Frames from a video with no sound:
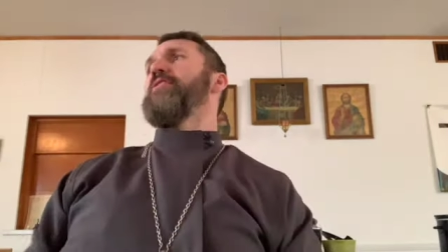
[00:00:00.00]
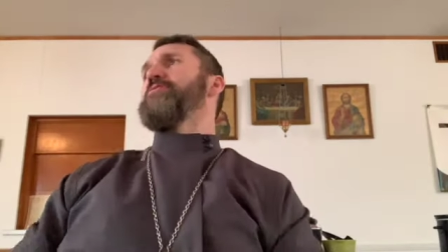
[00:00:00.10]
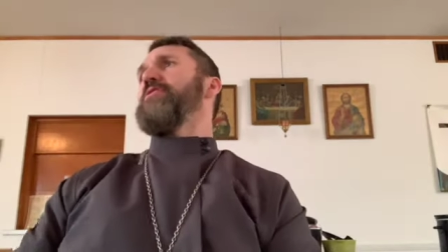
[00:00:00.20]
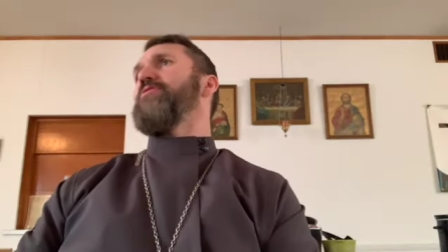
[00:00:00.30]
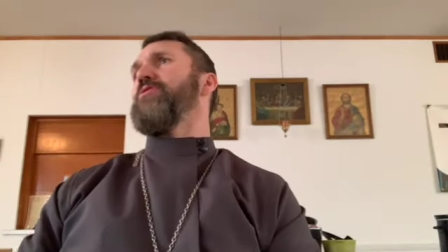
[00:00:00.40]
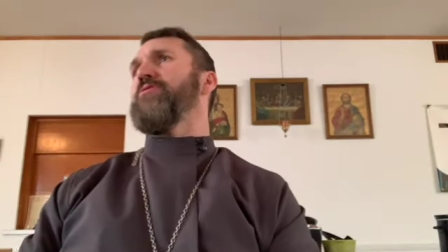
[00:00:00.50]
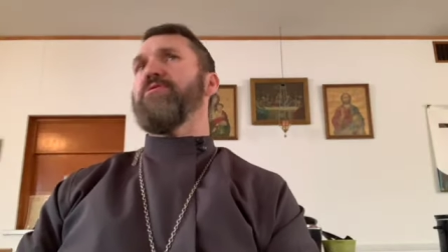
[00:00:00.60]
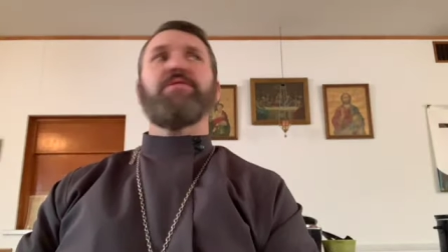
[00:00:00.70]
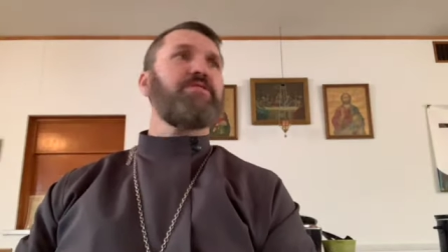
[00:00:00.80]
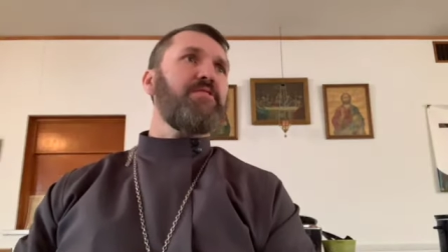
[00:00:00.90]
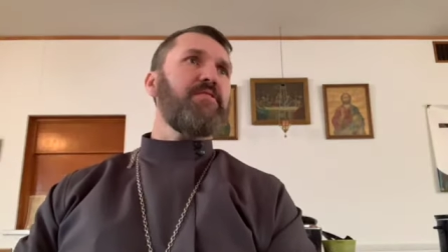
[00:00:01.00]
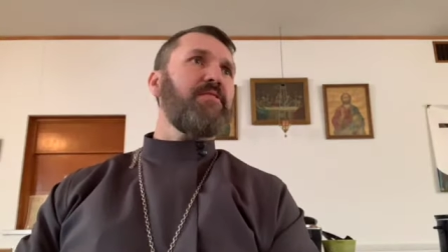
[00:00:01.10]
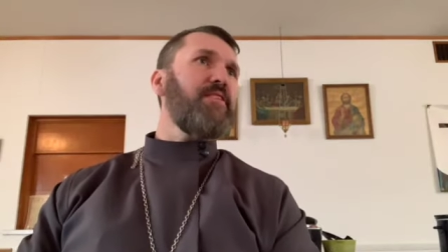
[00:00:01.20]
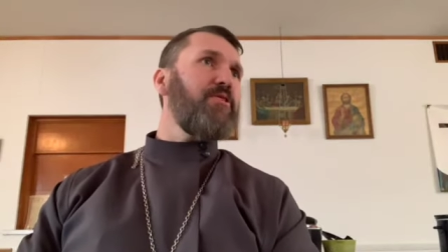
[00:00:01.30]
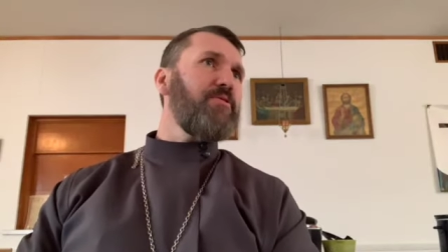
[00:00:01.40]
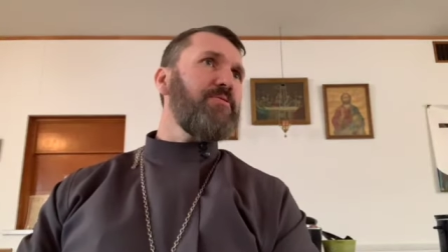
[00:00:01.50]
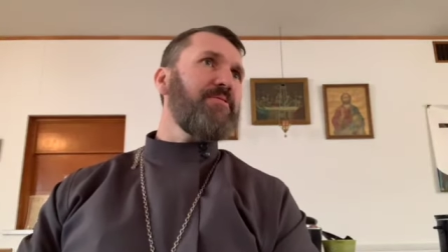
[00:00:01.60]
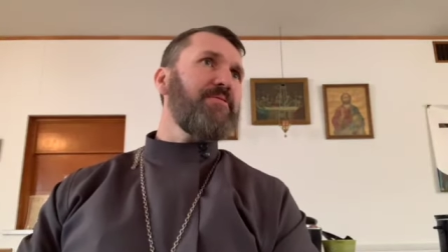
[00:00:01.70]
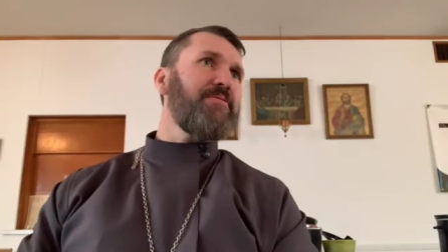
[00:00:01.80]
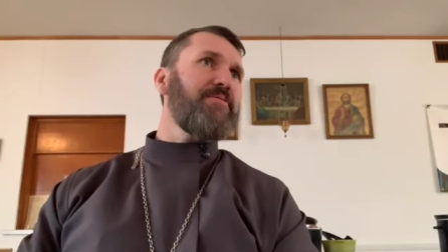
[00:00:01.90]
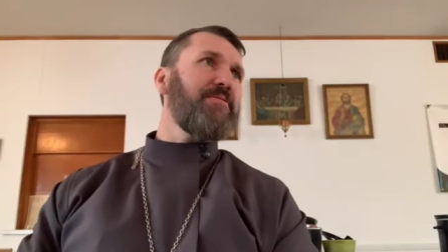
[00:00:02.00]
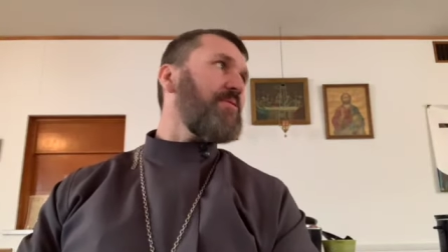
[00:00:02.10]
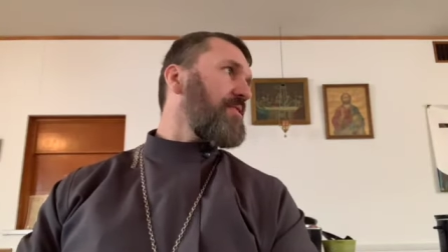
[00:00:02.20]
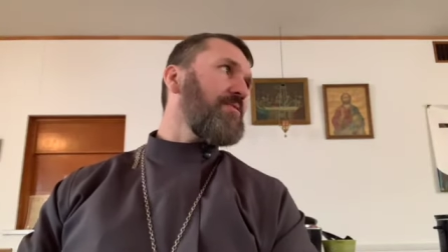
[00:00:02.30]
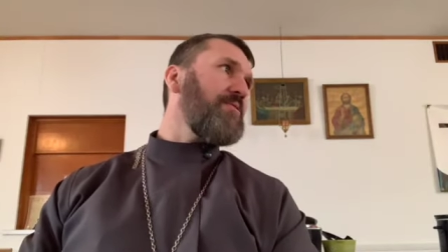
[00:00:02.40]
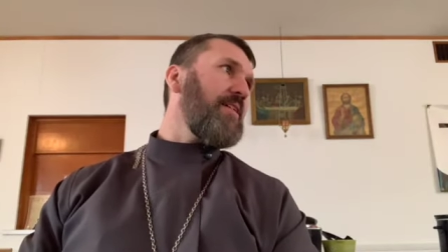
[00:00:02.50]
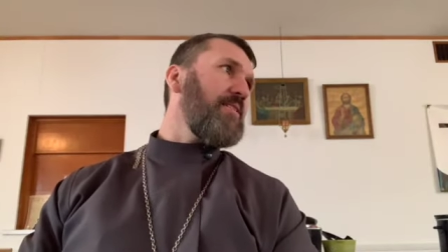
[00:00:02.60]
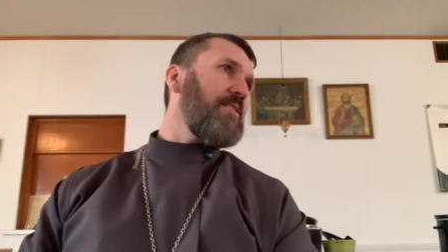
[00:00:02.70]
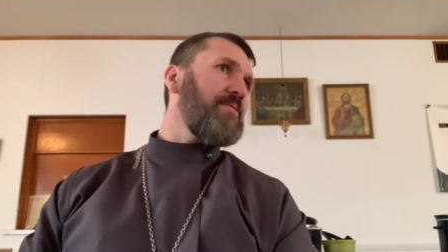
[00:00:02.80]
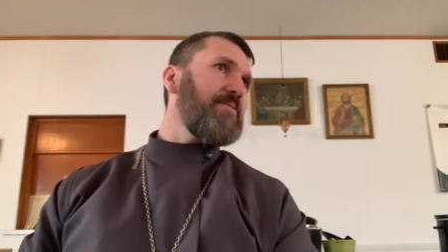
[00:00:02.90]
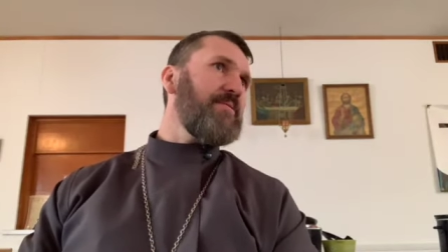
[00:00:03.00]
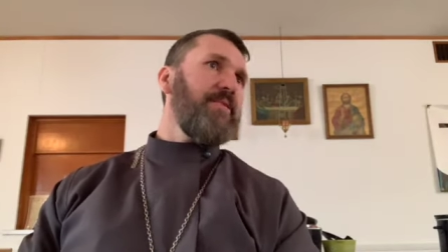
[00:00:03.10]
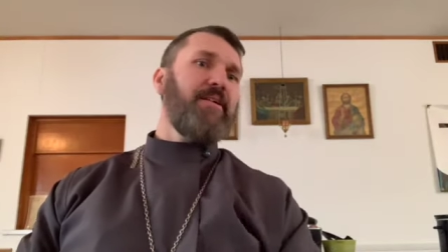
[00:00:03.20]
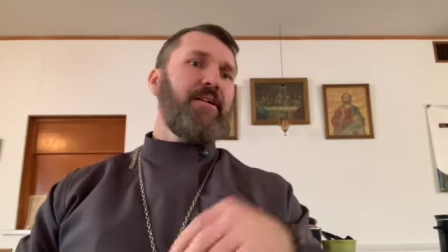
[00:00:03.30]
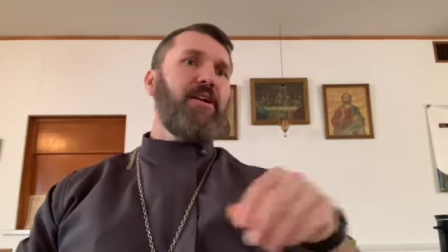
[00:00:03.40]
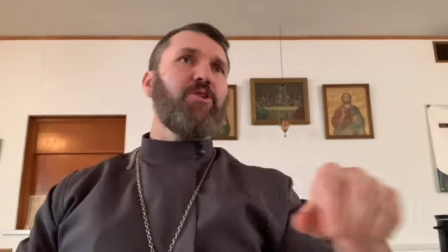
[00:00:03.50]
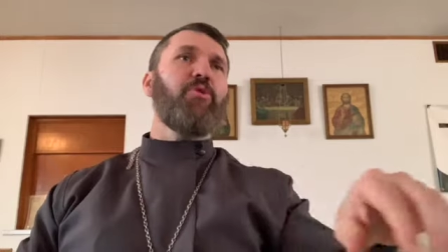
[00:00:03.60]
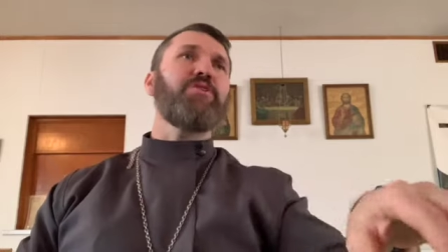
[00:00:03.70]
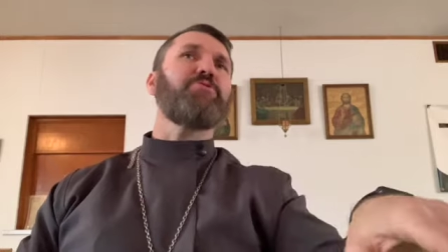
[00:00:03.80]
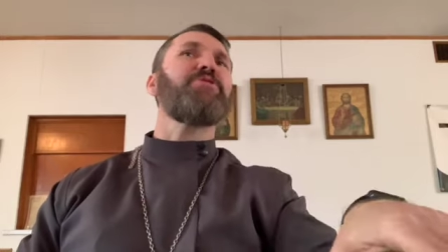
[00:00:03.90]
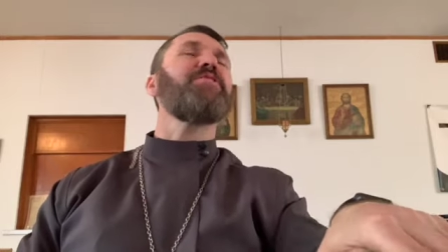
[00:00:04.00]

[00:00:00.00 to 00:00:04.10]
else have a question here that, that I can? Otherwise, we're going